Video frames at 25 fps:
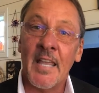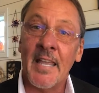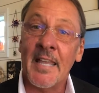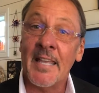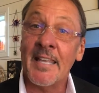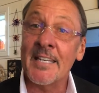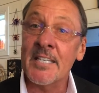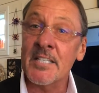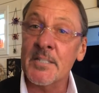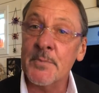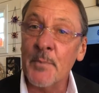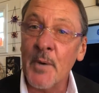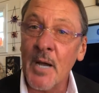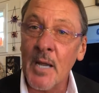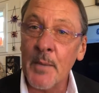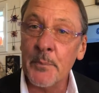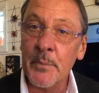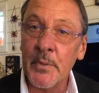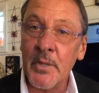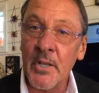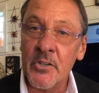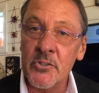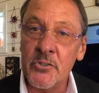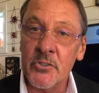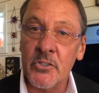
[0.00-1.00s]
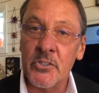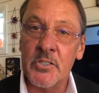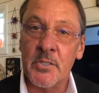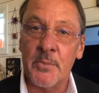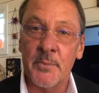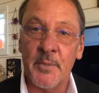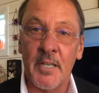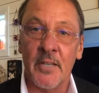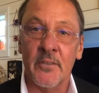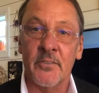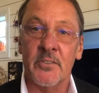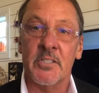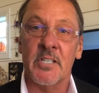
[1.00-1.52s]
It is my pleasure to
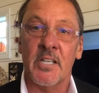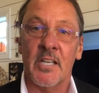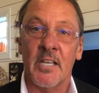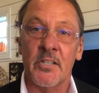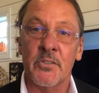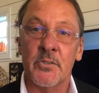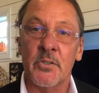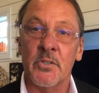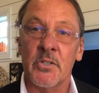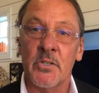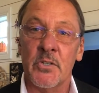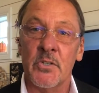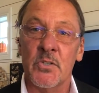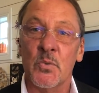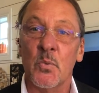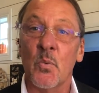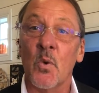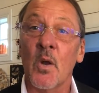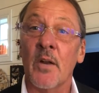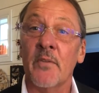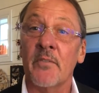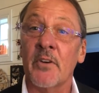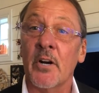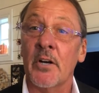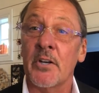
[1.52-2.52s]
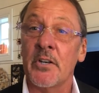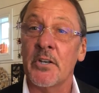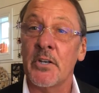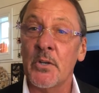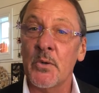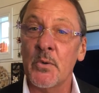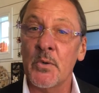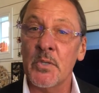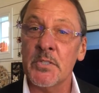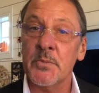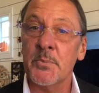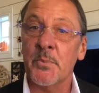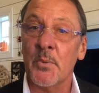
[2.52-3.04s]
be able to introduce one of our
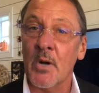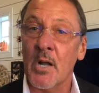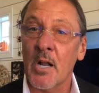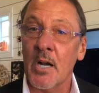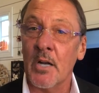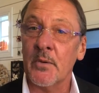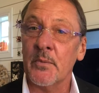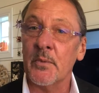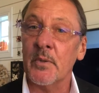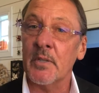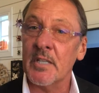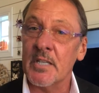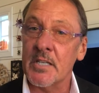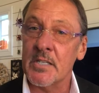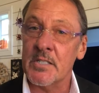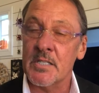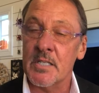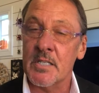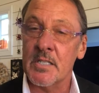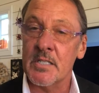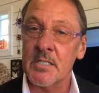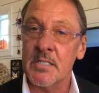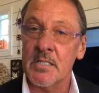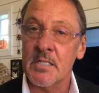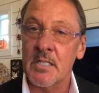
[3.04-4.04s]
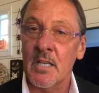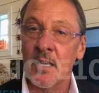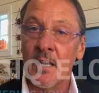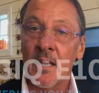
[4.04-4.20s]
newest product releases,